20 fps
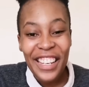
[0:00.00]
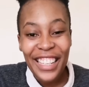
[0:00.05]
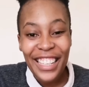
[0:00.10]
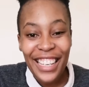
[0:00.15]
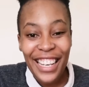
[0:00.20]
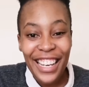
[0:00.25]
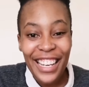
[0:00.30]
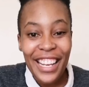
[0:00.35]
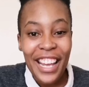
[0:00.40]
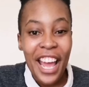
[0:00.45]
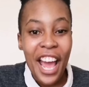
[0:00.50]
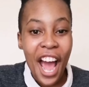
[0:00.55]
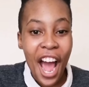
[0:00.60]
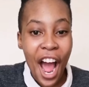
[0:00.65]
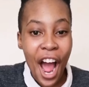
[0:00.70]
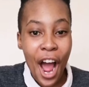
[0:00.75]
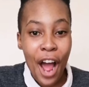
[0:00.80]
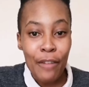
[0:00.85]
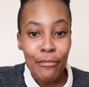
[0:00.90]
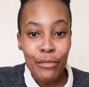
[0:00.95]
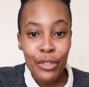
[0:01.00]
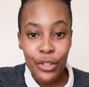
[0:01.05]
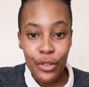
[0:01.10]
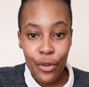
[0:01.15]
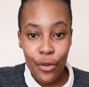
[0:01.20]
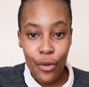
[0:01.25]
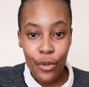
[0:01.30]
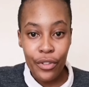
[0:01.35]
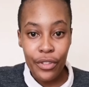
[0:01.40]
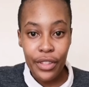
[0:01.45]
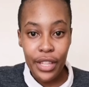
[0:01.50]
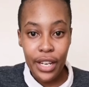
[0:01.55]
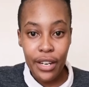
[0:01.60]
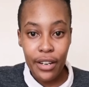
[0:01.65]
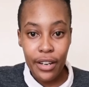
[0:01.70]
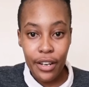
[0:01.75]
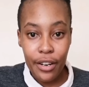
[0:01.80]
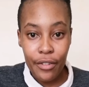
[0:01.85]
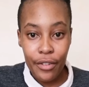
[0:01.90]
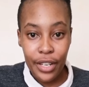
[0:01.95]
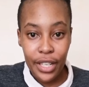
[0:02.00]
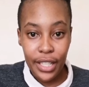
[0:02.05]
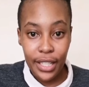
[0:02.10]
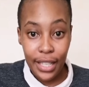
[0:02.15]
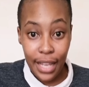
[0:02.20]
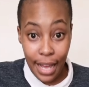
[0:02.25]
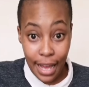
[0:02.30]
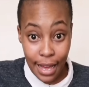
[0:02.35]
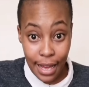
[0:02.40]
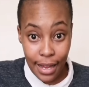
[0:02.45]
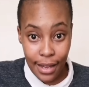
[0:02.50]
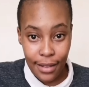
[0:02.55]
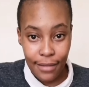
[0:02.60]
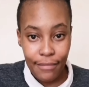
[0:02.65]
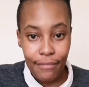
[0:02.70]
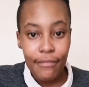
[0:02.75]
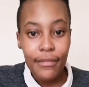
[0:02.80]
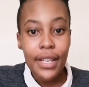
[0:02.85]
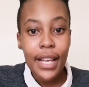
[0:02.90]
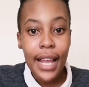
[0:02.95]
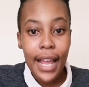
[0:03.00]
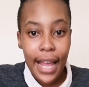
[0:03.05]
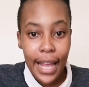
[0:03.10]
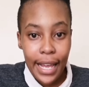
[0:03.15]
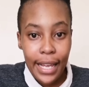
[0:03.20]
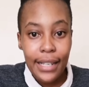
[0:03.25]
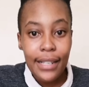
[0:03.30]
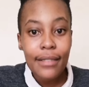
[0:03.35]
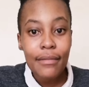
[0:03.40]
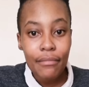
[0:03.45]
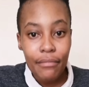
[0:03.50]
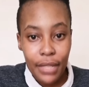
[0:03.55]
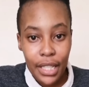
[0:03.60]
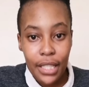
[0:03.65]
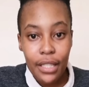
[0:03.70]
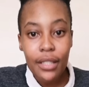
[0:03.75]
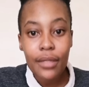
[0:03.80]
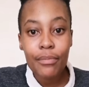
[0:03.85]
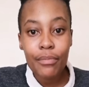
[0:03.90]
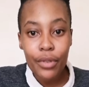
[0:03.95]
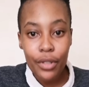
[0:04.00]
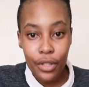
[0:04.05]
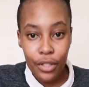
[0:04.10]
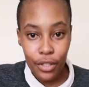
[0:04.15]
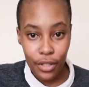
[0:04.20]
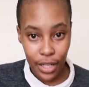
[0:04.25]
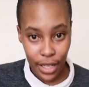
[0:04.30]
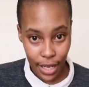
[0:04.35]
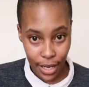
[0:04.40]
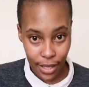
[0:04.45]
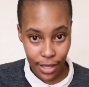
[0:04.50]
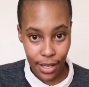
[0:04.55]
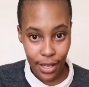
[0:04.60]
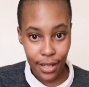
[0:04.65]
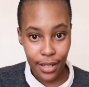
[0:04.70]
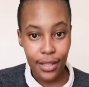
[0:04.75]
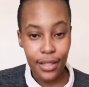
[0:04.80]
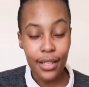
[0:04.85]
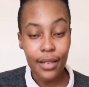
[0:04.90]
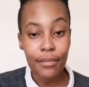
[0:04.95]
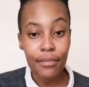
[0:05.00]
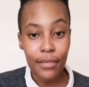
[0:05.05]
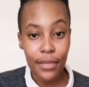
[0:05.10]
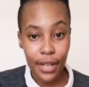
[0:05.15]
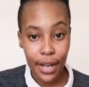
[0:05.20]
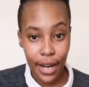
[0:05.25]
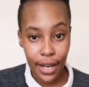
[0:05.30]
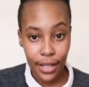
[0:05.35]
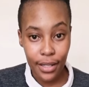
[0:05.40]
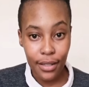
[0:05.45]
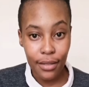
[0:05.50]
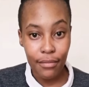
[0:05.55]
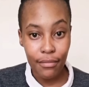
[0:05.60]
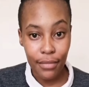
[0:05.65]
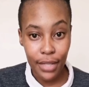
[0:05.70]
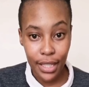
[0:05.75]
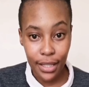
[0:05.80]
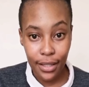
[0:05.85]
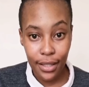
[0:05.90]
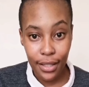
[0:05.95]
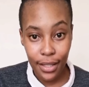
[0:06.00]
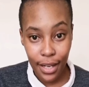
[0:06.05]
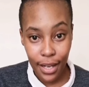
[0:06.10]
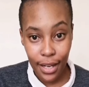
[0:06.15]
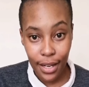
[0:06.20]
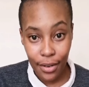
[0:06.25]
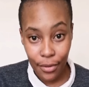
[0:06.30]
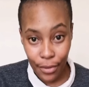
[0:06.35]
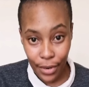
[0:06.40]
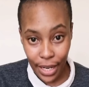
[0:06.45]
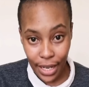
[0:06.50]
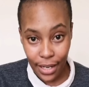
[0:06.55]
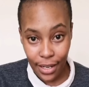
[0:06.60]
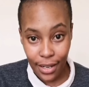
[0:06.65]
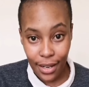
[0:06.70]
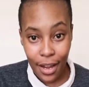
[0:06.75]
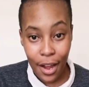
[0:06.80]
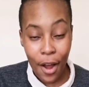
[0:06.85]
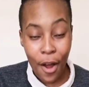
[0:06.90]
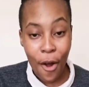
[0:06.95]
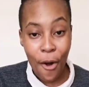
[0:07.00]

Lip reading: okay, so the lyrics are: add means put together, subtract means take away.